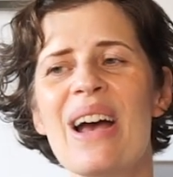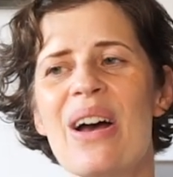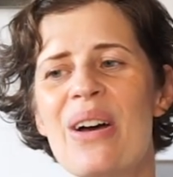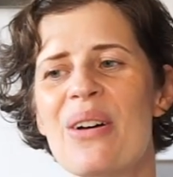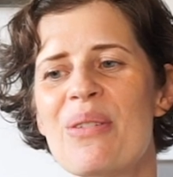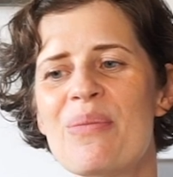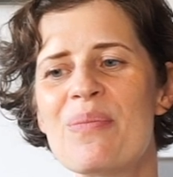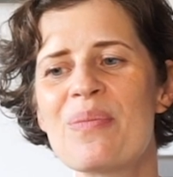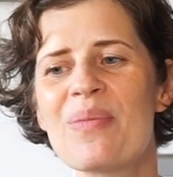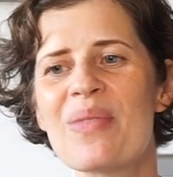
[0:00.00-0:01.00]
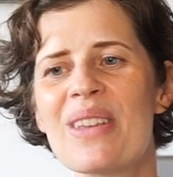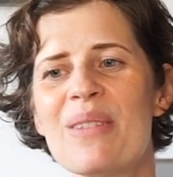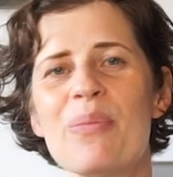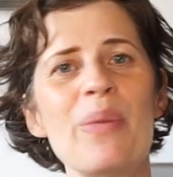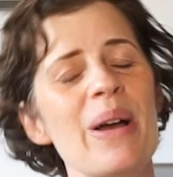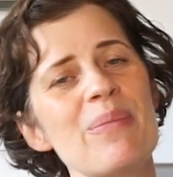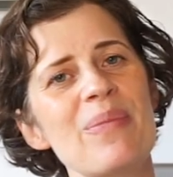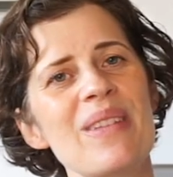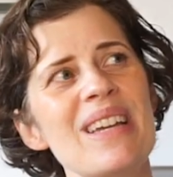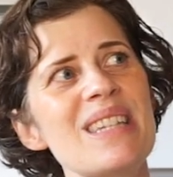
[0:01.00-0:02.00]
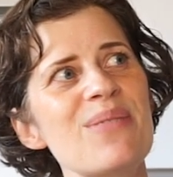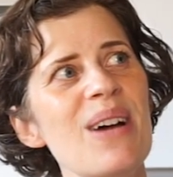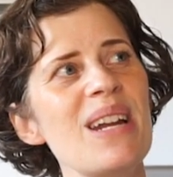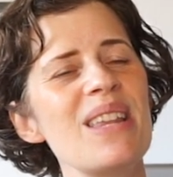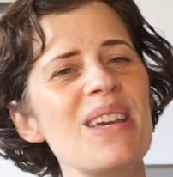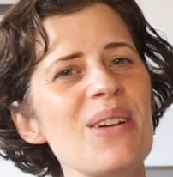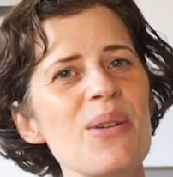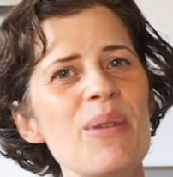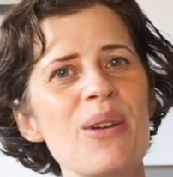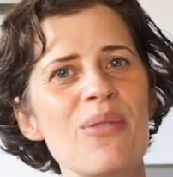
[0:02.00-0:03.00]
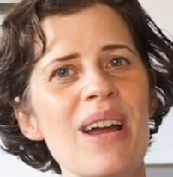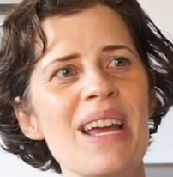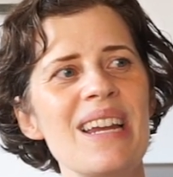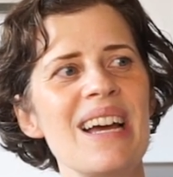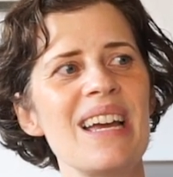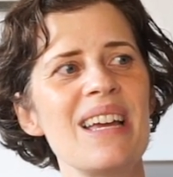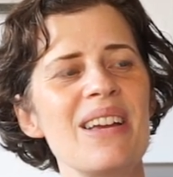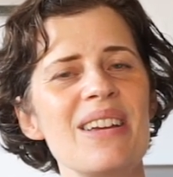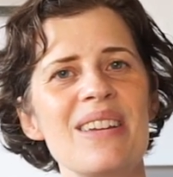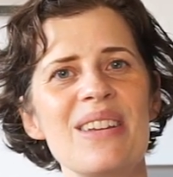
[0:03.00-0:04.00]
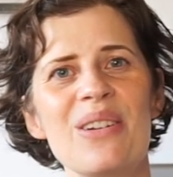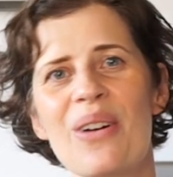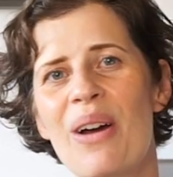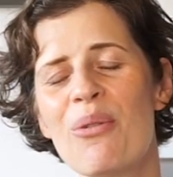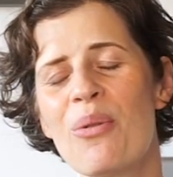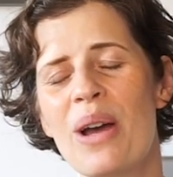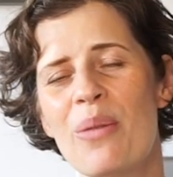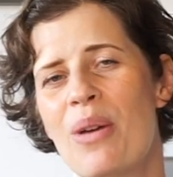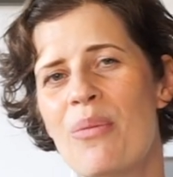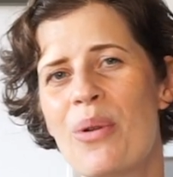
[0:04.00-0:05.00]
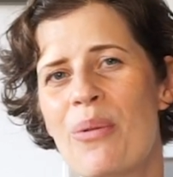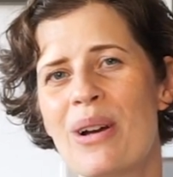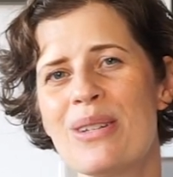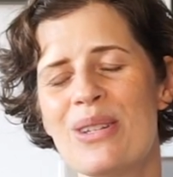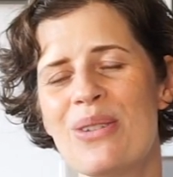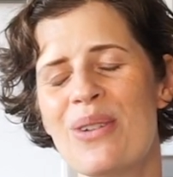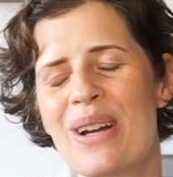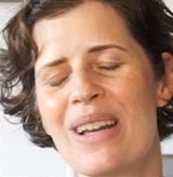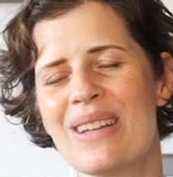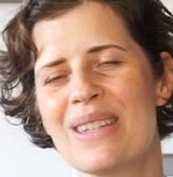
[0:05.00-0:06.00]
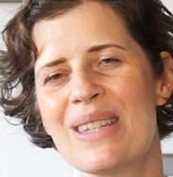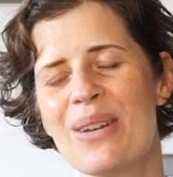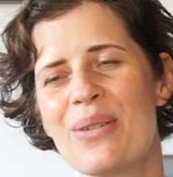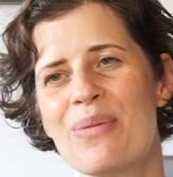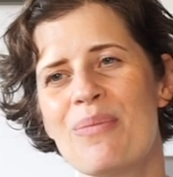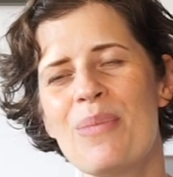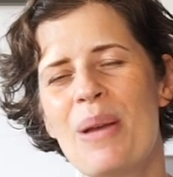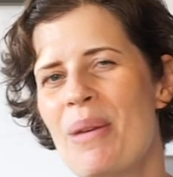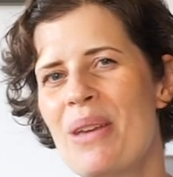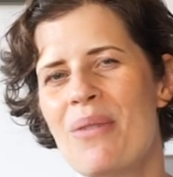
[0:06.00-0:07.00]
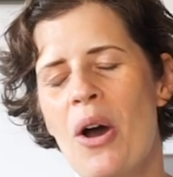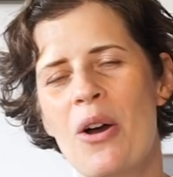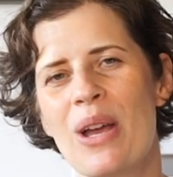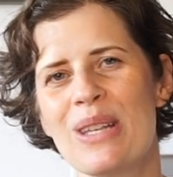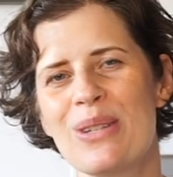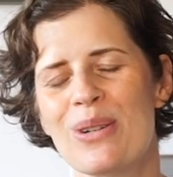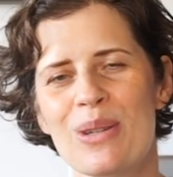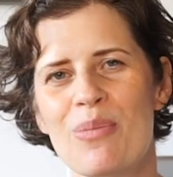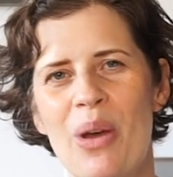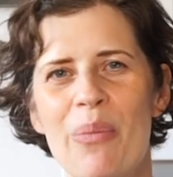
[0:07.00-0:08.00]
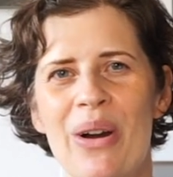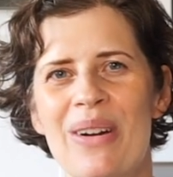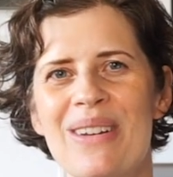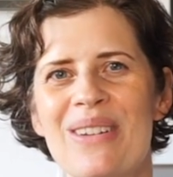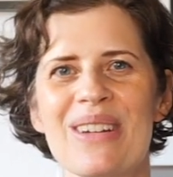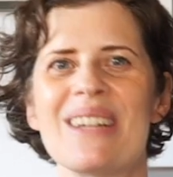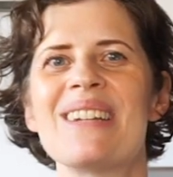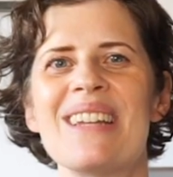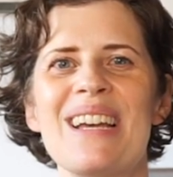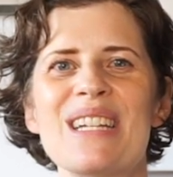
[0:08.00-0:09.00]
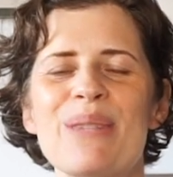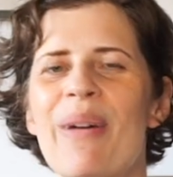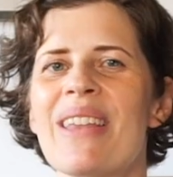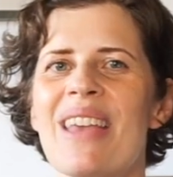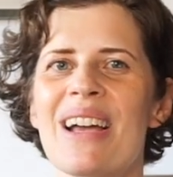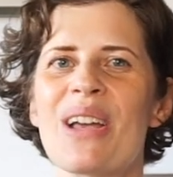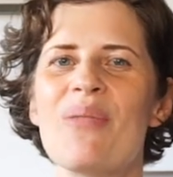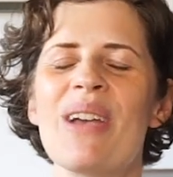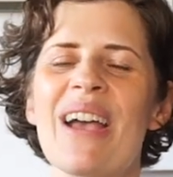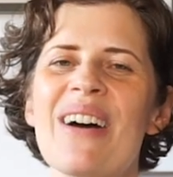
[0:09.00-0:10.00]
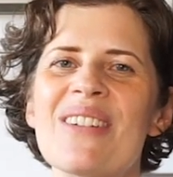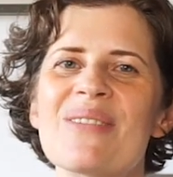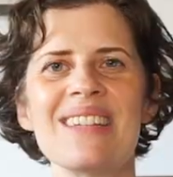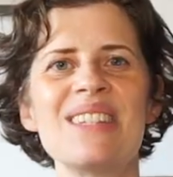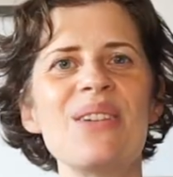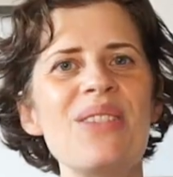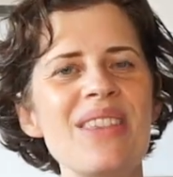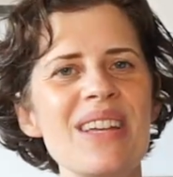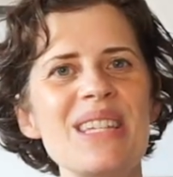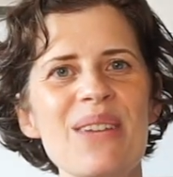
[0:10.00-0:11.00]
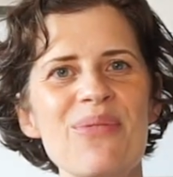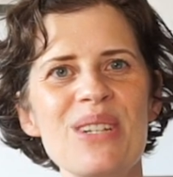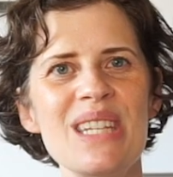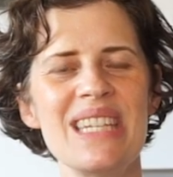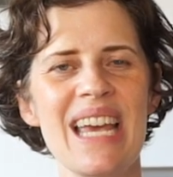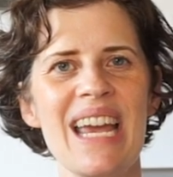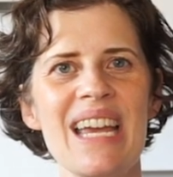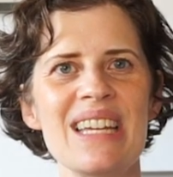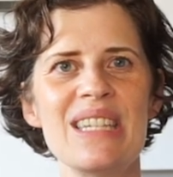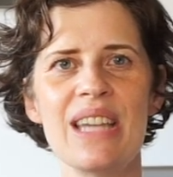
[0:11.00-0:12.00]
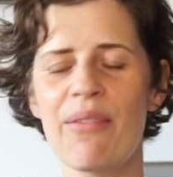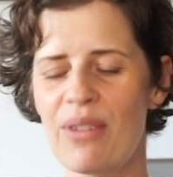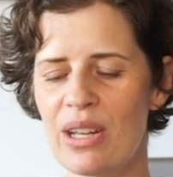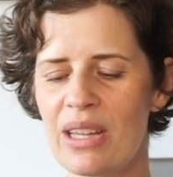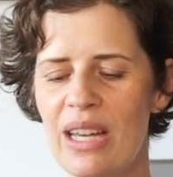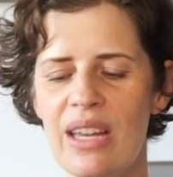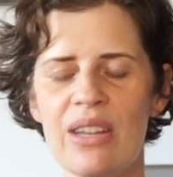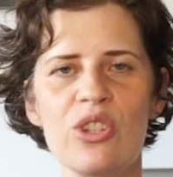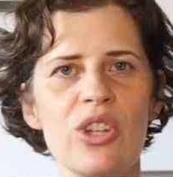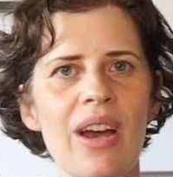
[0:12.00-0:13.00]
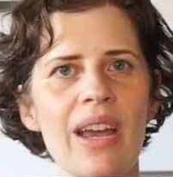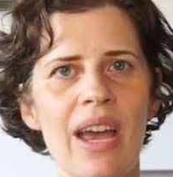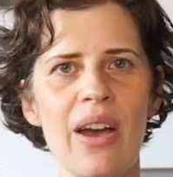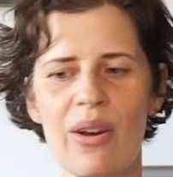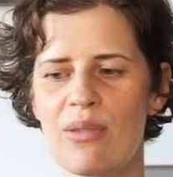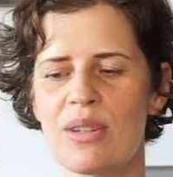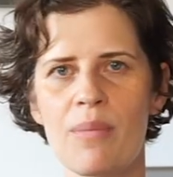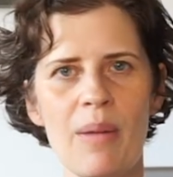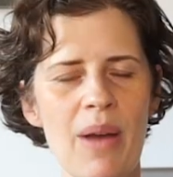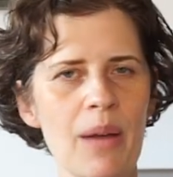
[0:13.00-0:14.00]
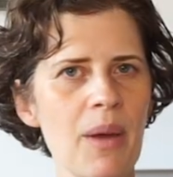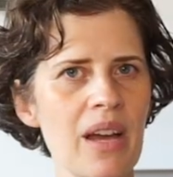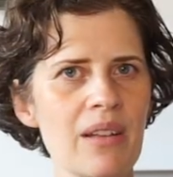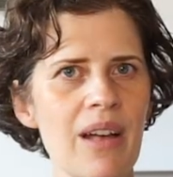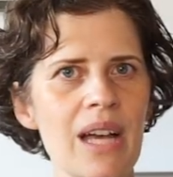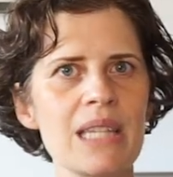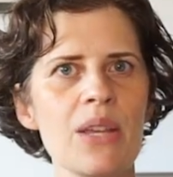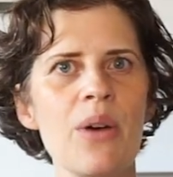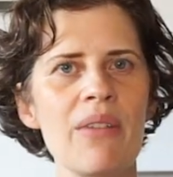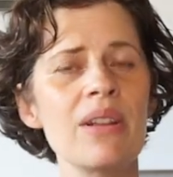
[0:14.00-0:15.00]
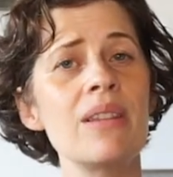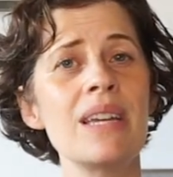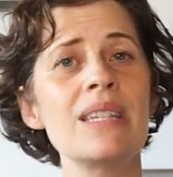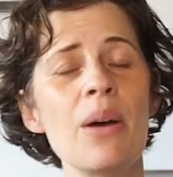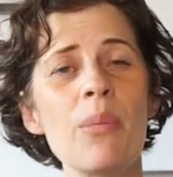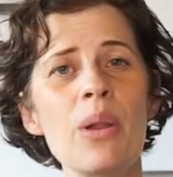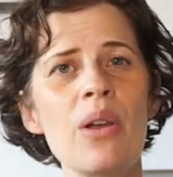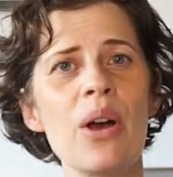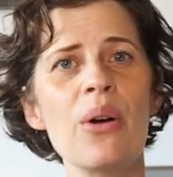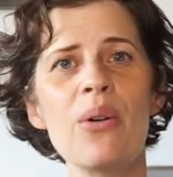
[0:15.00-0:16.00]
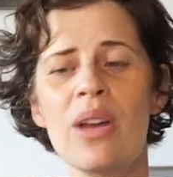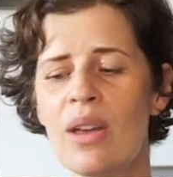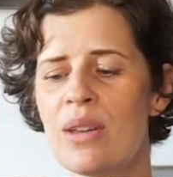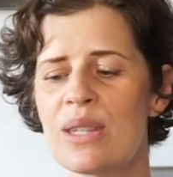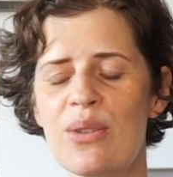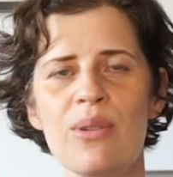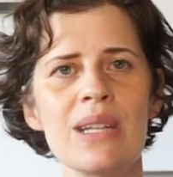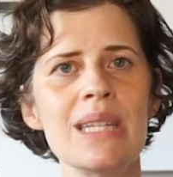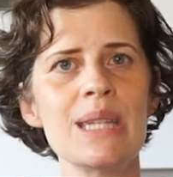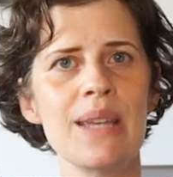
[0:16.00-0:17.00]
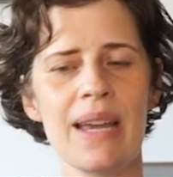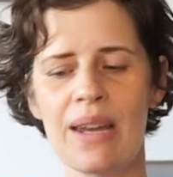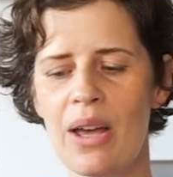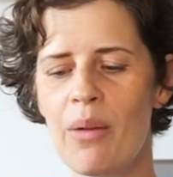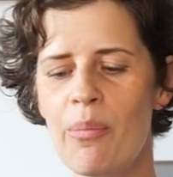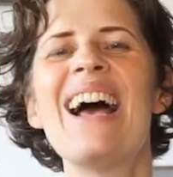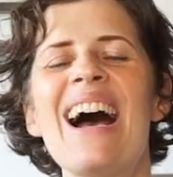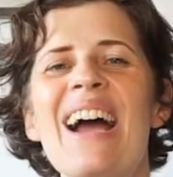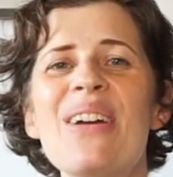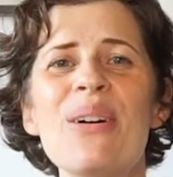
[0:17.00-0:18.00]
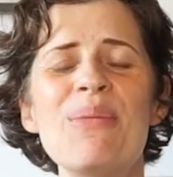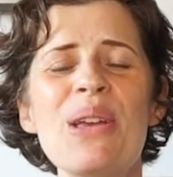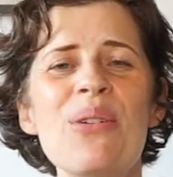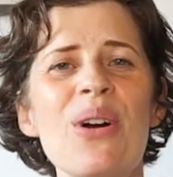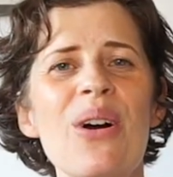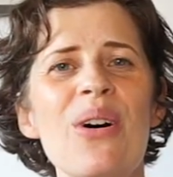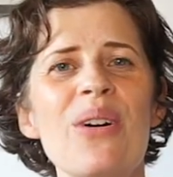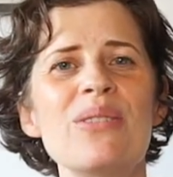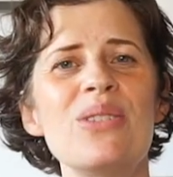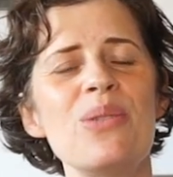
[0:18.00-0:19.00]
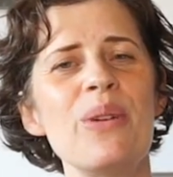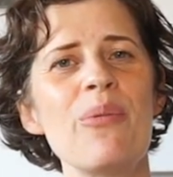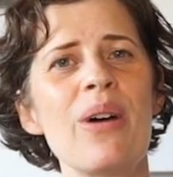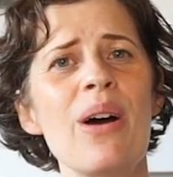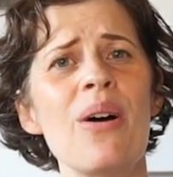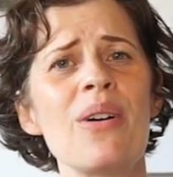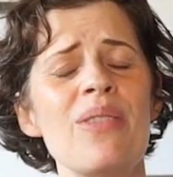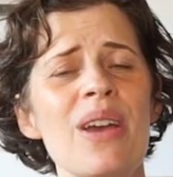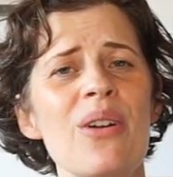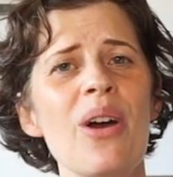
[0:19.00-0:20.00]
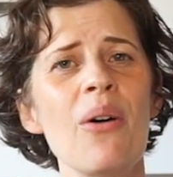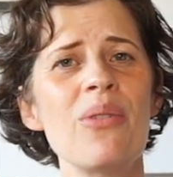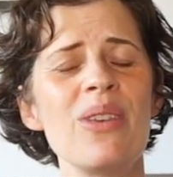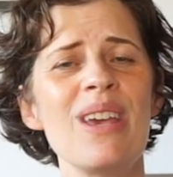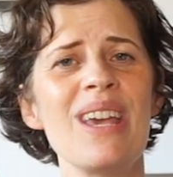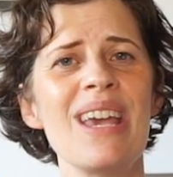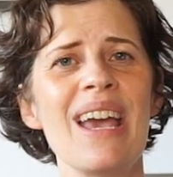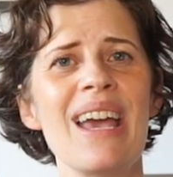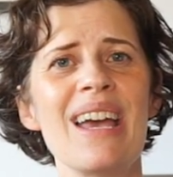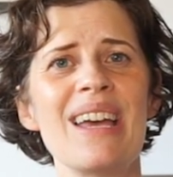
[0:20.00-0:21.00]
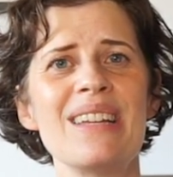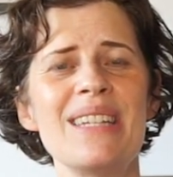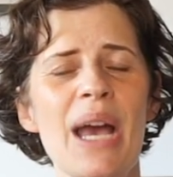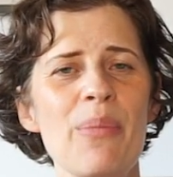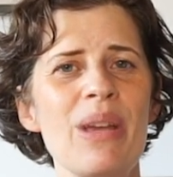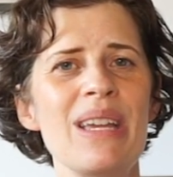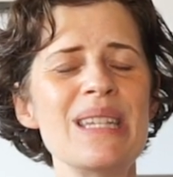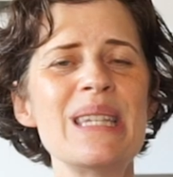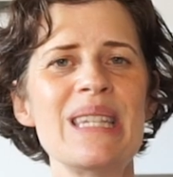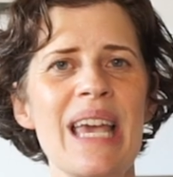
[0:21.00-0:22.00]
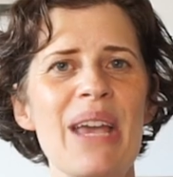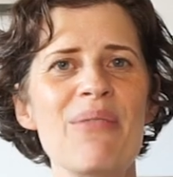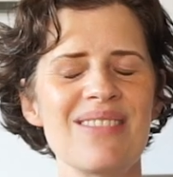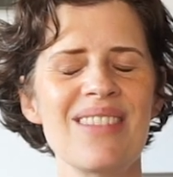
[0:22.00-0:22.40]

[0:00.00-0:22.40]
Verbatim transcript: But it's fun. I think it'll be great. I you know, have quite a bit more work to do on it. So maybe August or September, you could expect that coming out. So I think that's it for today. Definitely check out my backpack class. I'll have a link down below so you can sign up. I hope that you are all doing well and that you're healthy and happy and safe.